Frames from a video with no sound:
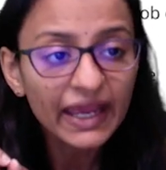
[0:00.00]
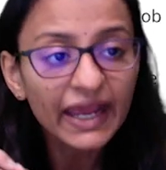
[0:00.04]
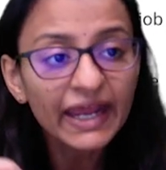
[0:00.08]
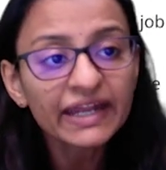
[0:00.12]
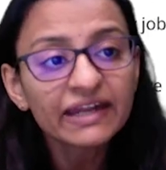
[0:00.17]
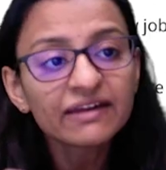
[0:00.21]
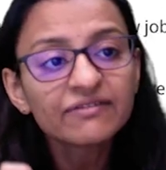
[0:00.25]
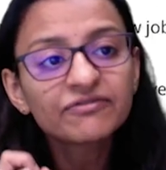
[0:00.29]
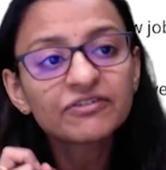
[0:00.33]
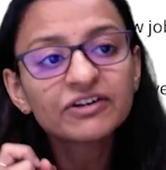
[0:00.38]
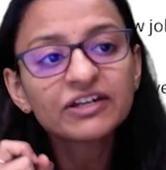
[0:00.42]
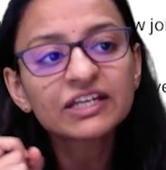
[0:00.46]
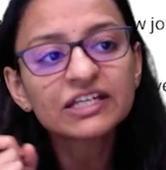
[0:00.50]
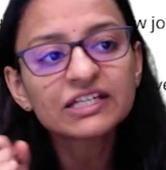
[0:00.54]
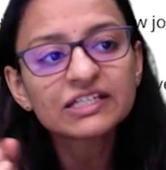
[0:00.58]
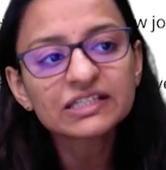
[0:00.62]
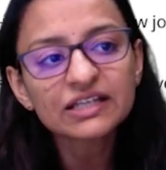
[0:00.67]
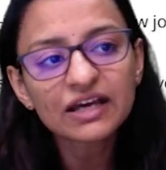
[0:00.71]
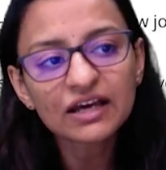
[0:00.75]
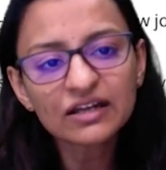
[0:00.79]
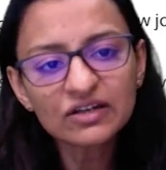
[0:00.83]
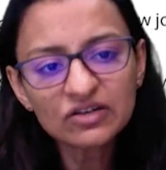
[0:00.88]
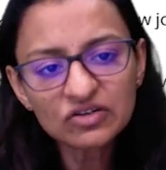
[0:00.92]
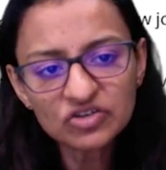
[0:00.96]
and if it is
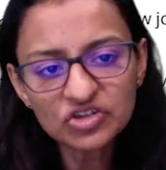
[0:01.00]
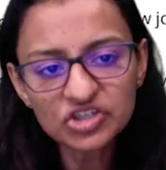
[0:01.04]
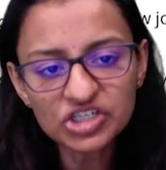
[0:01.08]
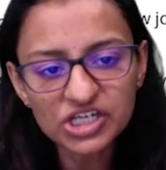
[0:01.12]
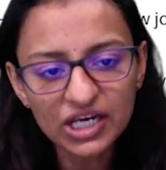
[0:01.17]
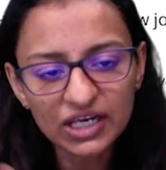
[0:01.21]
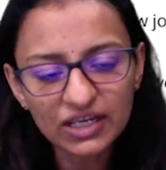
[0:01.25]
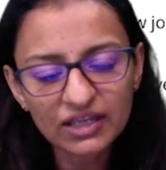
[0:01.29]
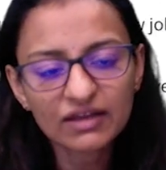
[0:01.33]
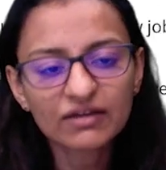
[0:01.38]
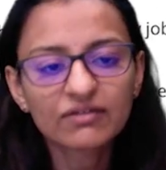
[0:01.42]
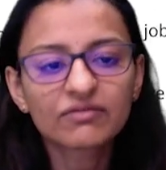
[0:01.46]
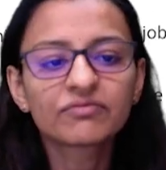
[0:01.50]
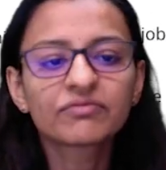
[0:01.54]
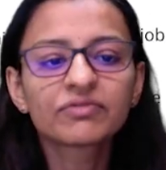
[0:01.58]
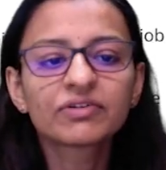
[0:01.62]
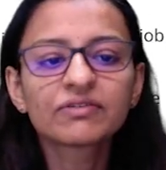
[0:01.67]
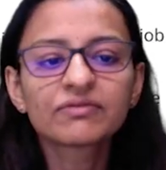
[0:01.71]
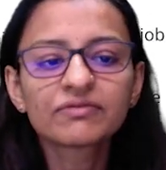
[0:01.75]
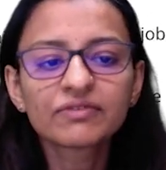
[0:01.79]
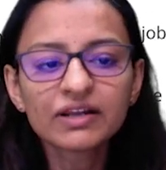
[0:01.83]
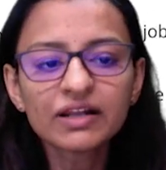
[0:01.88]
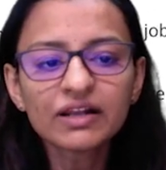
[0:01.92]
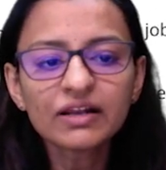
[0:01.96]
unchecked,
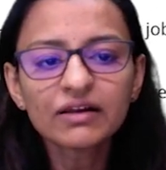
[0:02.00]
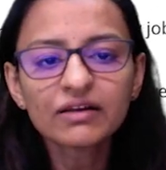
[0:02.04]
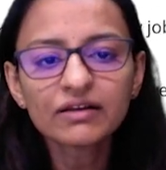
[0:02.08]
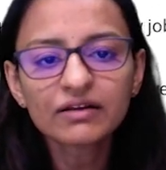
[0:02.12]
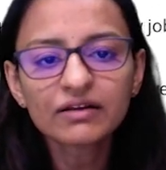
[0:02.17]
we will